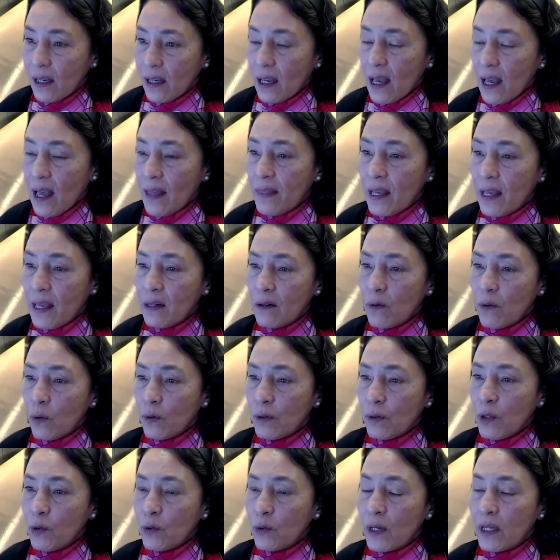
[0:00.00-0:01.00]
And then
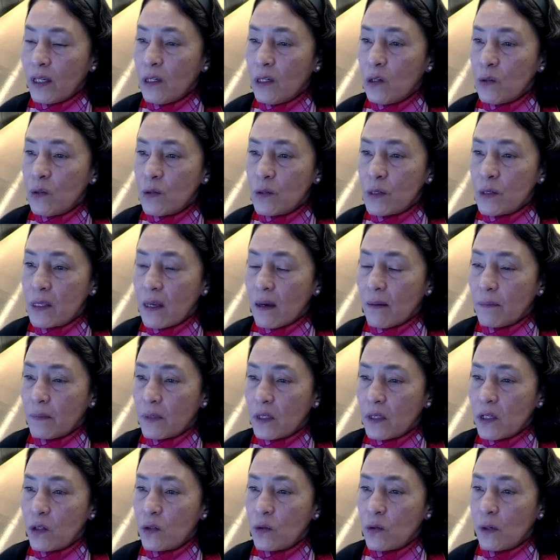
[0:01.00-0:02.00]
you can use them
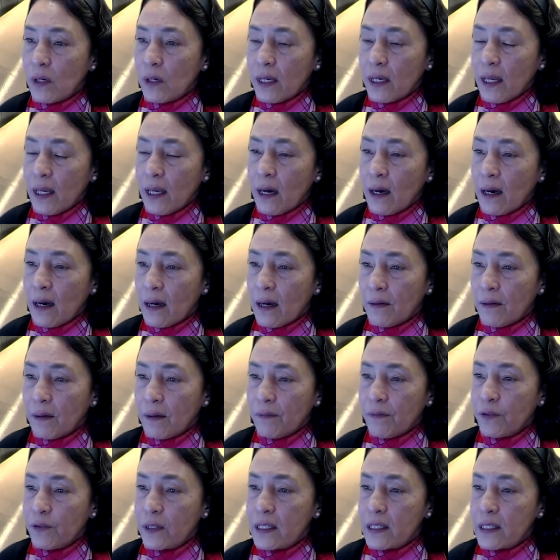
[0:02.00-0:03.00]
to, uh,
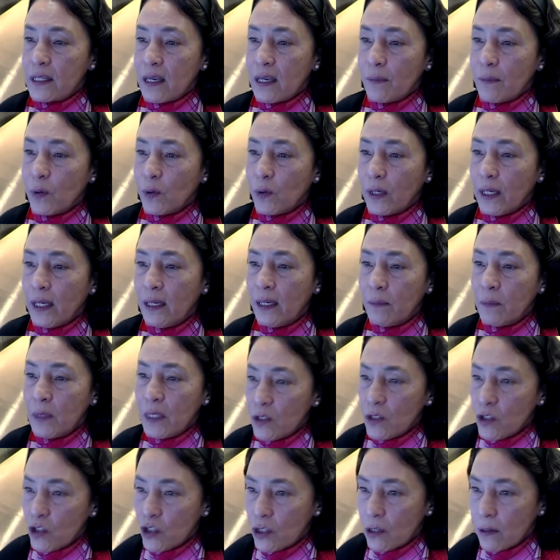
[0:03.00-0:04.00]
for example,
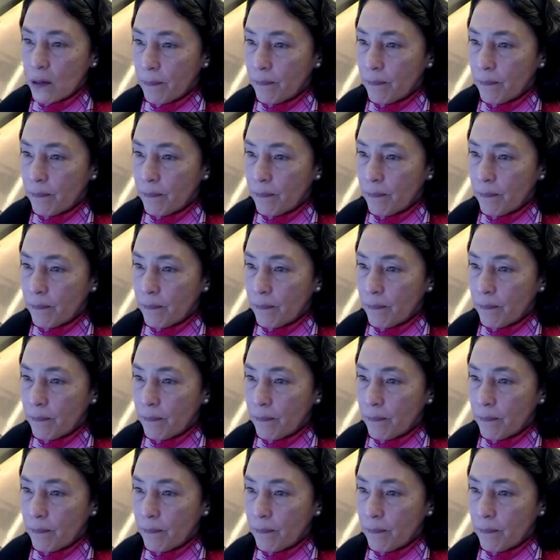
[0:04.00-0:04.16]
image